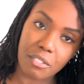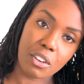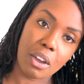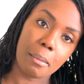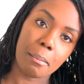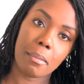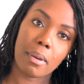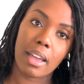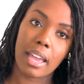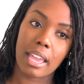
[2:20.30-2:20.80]

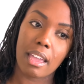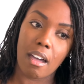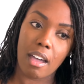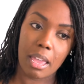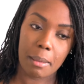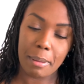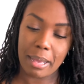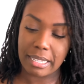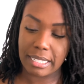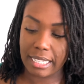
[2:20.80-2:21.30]
got my
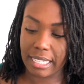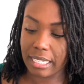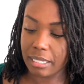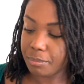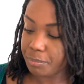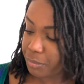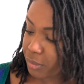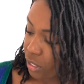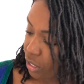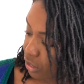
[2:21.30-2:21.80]
iPad here.
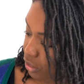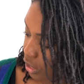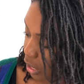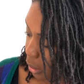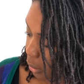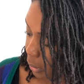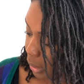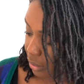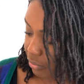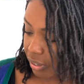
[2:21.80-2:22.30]
So
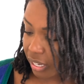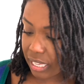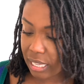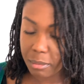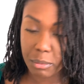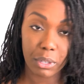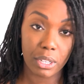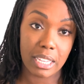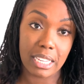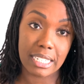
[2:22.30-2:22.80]
if I
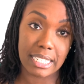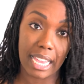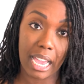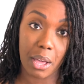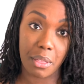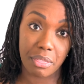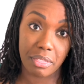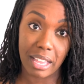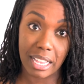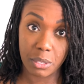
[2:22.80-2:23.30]
keep looking
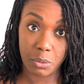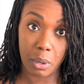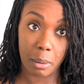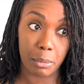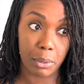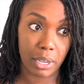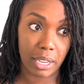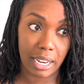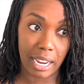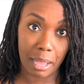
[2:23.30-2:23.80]
down, that's what
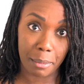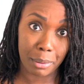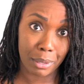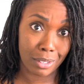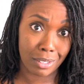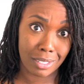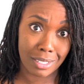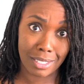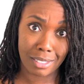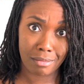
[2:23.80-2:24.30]
I'm looking at
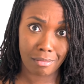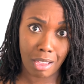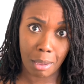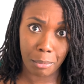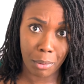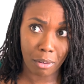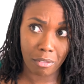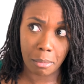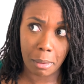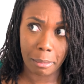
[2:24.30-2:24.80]
because
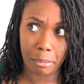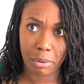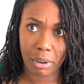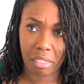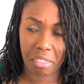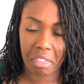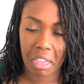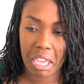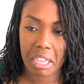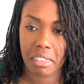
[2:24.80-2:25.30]
I'm not
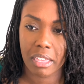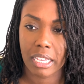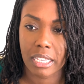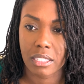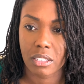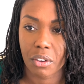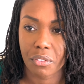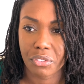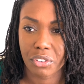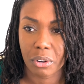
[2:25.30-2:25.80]
remembering 30
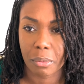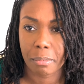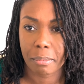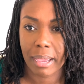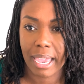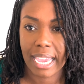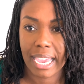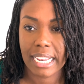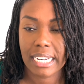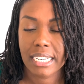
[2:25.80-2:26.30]
things off the top of
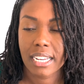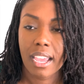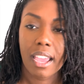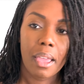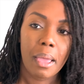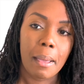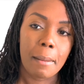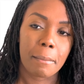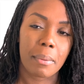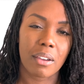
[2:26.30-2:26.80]
my head.
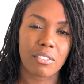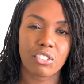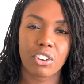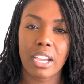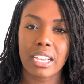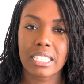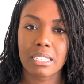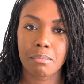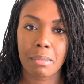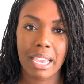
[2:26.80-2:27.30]
But I
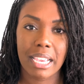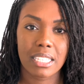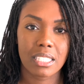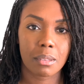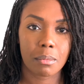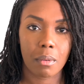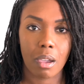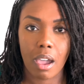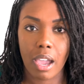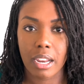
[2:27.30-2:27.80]
tried to make
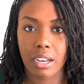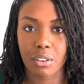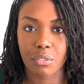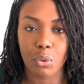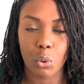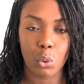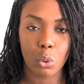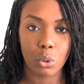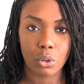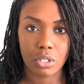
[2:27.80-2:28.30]
some kind of
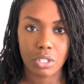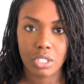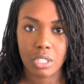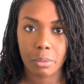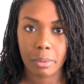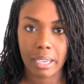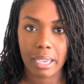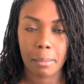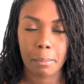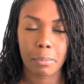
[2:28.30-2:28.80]
order
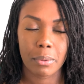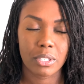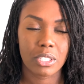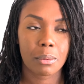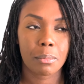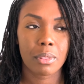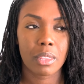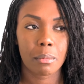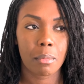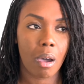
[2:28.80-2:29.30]
to it, but
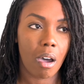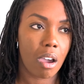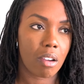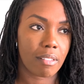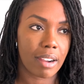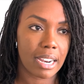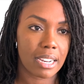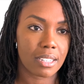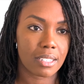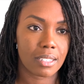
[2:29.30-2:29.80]
some of them are
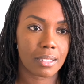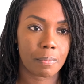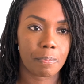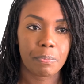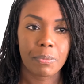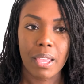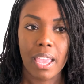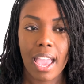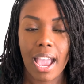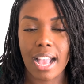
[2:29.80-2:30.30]
random.
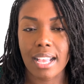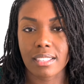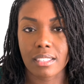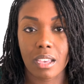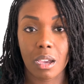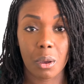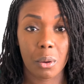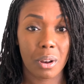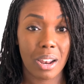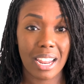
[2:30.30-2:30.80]
And
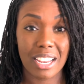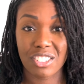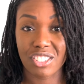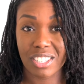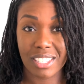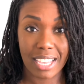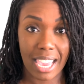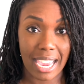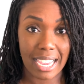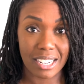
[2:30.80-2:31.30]
so let's
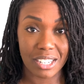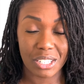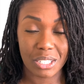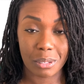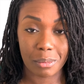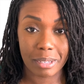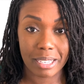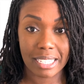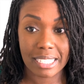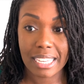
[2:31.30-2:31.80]
just get
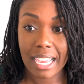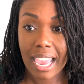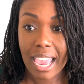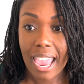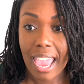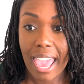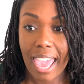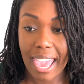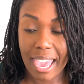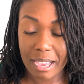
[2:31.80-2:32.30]
into it.
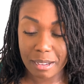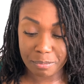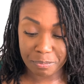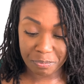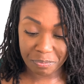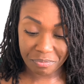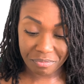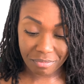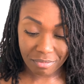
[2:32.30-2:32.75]
Um,